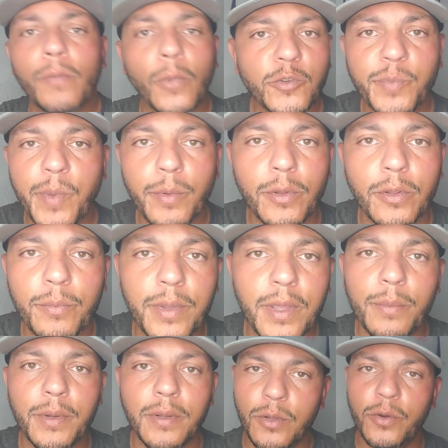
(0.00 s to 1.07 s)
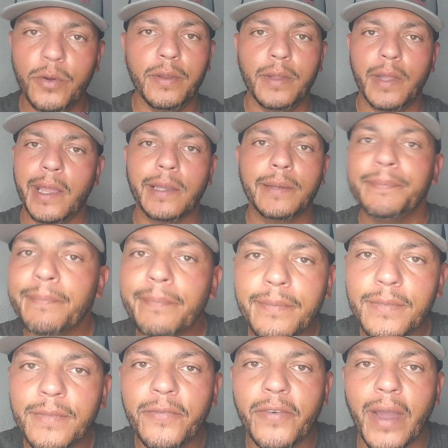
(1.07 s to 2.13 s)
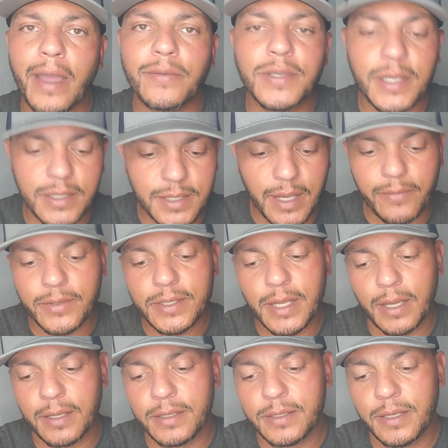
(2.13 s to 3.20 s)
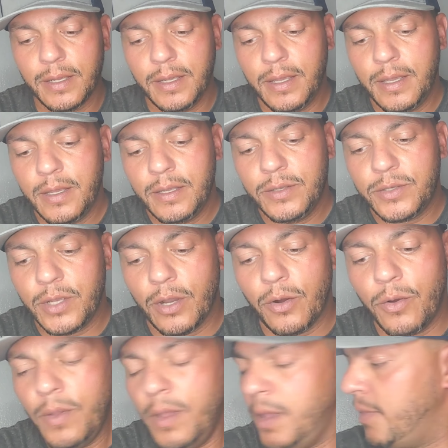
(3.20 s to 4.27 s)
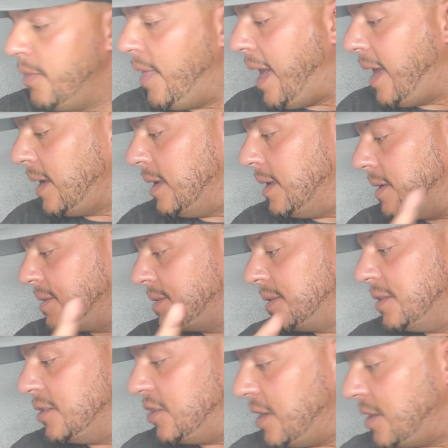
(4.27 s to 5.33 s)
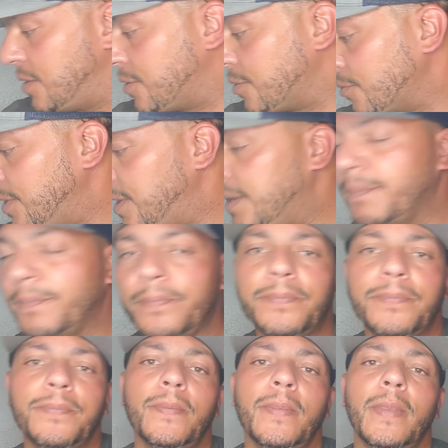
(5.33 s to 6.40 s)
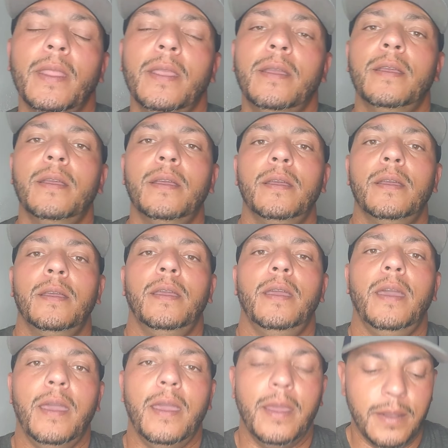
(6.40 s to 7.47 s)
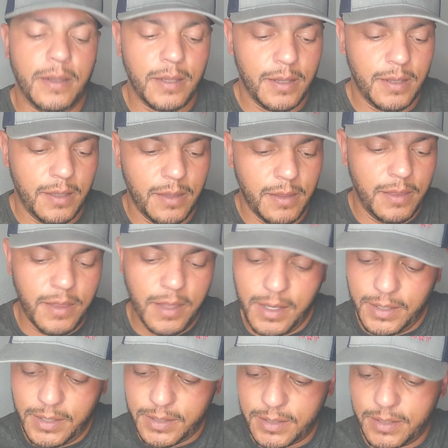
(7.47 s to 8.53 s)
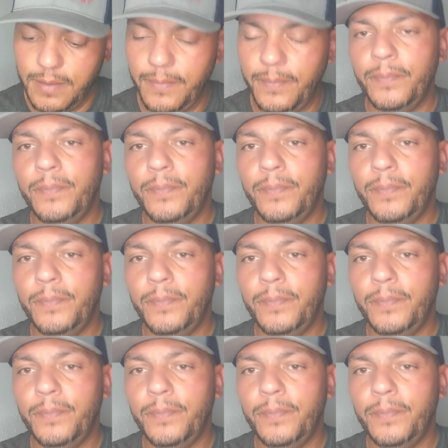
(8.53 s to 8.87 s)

most people would be able to do it in like five, six, seven seconds. So that is the G3. And this